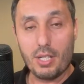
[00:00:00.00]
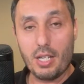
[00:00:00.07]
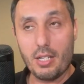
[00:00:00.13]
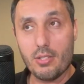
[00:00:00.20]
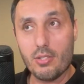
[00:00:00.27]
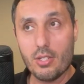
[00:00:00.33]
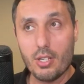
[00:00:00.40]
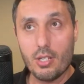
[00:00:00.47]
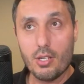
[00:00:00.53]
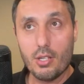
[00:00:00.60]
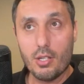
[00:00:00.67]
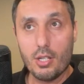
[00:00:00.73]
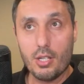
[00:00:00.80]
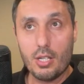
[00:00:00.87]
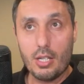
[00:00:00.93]
Because
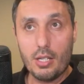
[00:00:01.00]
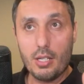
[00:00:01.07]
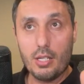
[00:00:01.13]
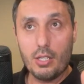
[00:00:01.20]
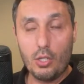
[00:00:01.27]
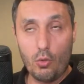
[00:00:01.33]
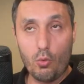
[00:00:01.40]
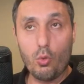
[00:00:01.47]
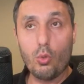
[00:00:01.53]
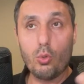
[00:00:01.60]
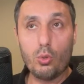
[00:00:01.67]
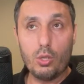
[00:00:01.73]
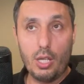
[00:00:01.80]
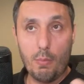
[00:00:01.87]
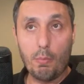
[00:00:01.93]
you
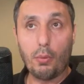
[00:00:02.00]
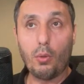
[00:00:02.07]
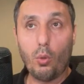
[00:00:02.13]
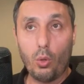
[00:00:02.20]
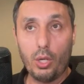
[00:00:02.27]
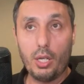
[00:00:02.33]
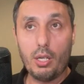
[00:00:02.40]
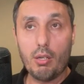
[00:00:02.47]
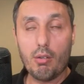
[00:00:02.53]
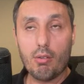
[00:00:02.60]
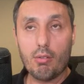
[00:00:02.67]
will employ